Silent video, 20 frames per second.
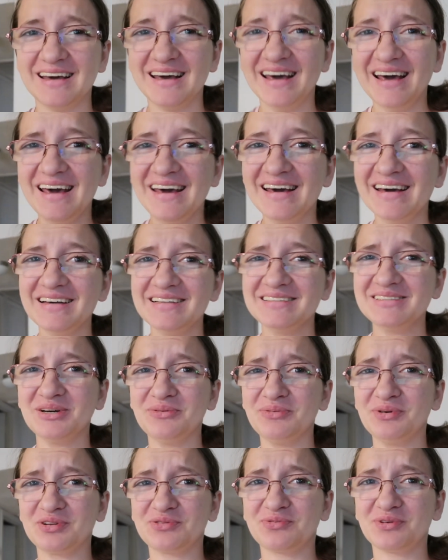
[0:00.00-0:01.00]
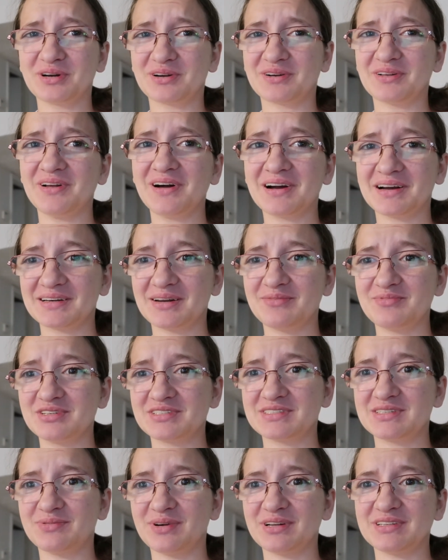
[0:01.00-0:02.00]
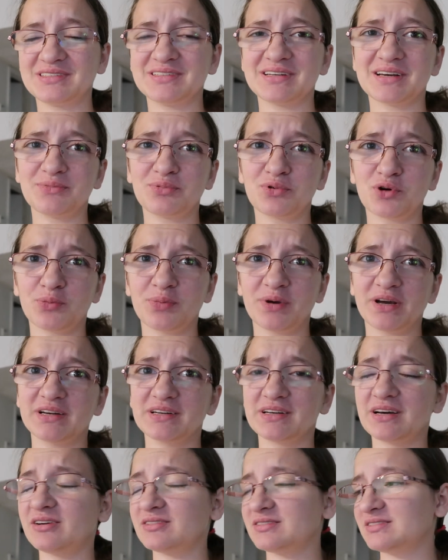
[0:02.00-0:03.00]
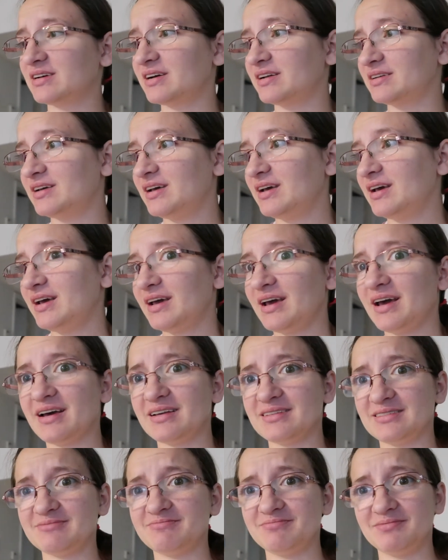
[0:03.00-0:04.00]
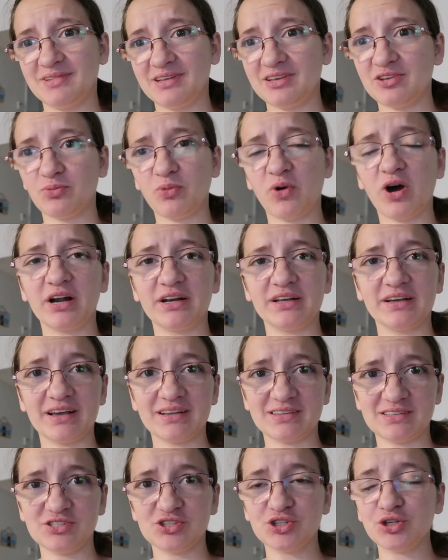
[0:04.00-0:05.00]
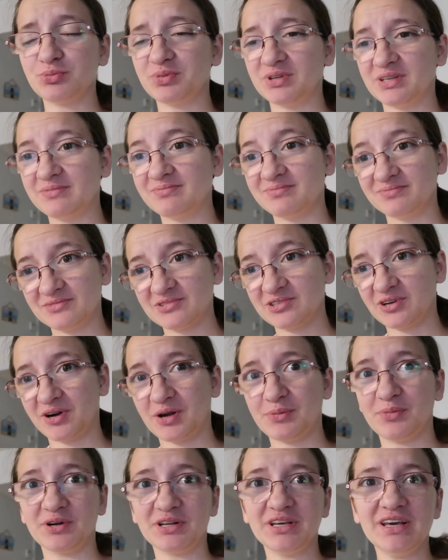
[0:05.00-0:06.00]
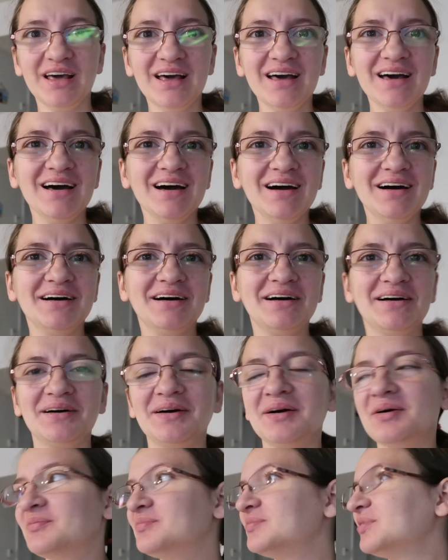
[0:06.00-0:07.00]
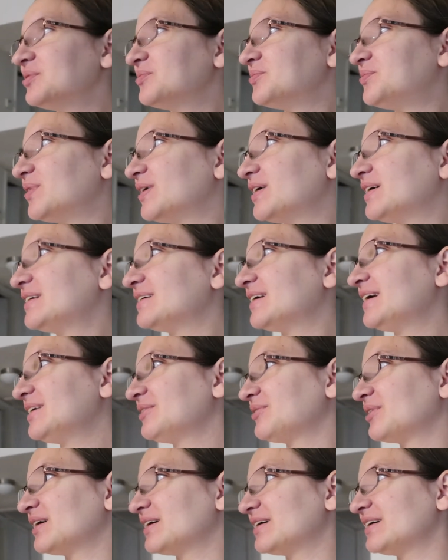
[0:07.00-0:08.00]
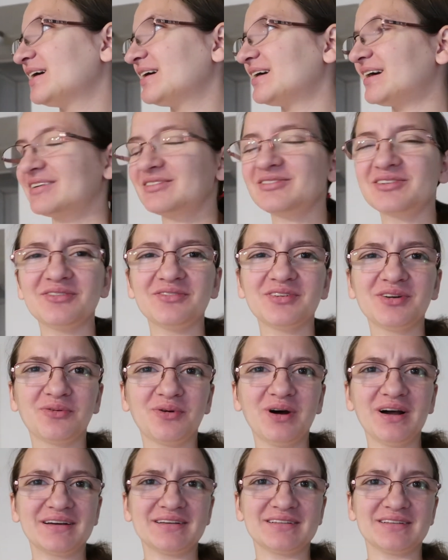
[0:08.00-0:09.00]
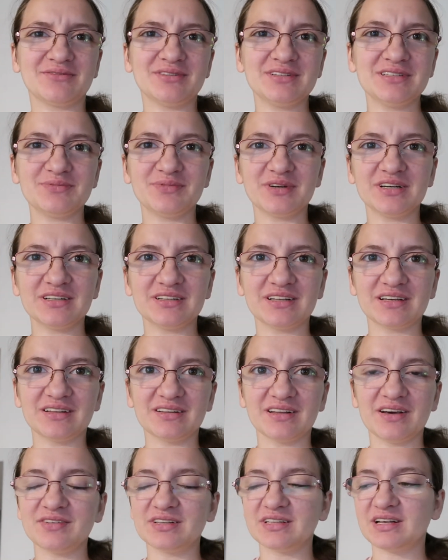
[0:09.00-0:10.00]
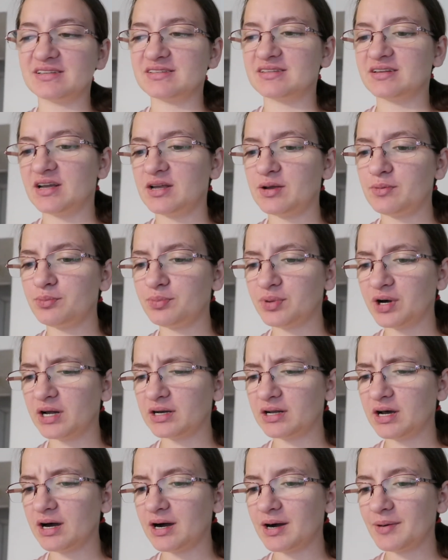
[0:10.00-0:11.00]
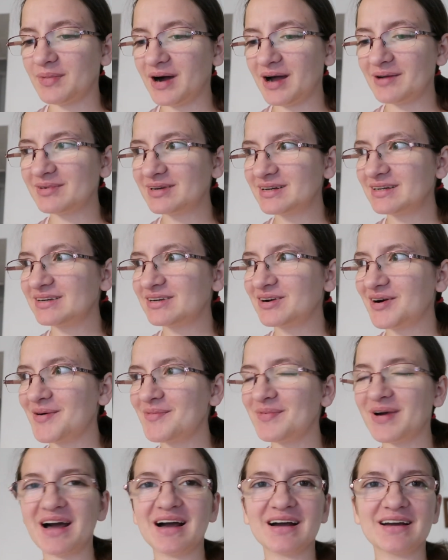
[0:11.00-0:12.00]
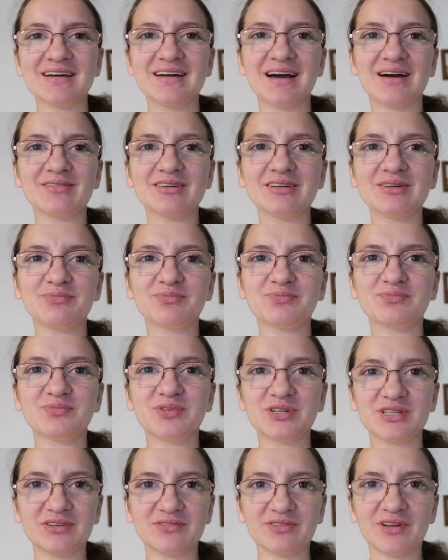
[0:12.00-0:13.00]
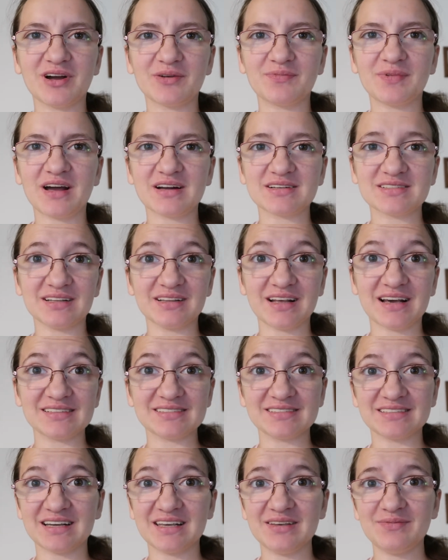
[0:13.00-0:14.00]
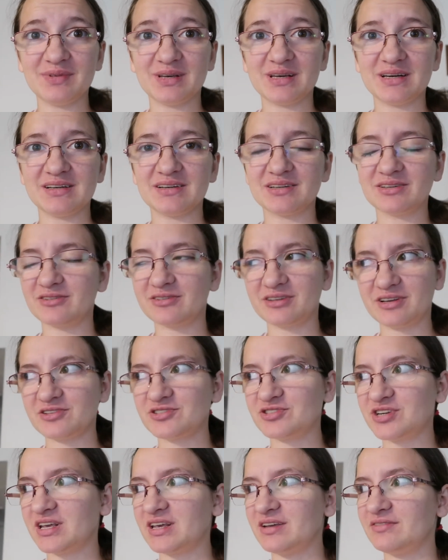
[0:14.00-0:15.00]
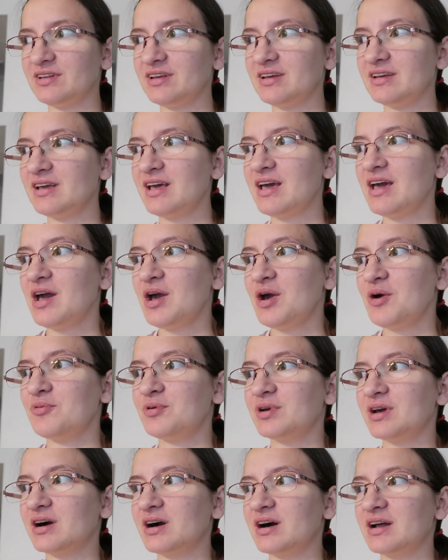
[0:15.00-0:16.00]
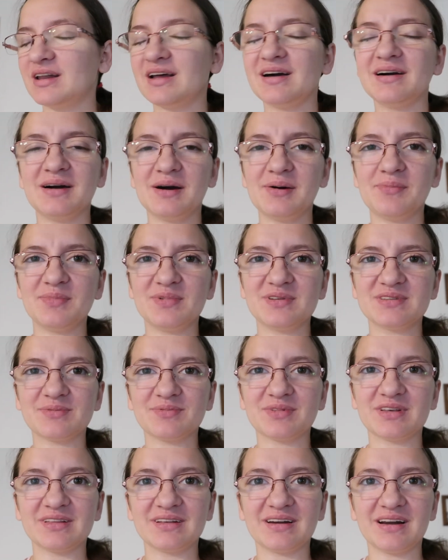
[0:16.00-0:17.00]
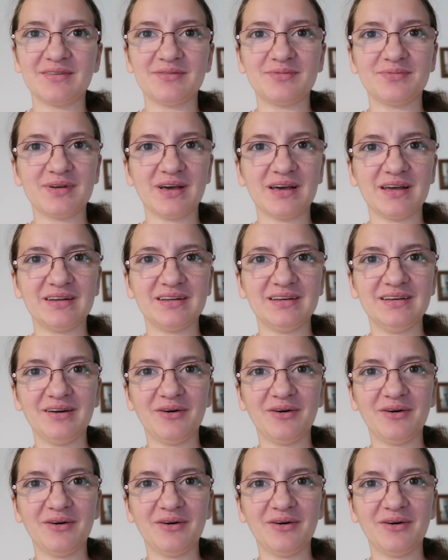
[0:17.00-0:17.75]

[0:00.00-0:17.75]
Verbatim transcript: it's almost one o'clock and I'm just about to take poor Panda outside as he's whining as he should be. Sorry, buddy. Um, but anyway, I don't even know why because I went to bed at like 11 last night. But um, I'm gonna go back, I'm gonna put the vlog back to last night because, or yesterday evening. We got um, something that I've been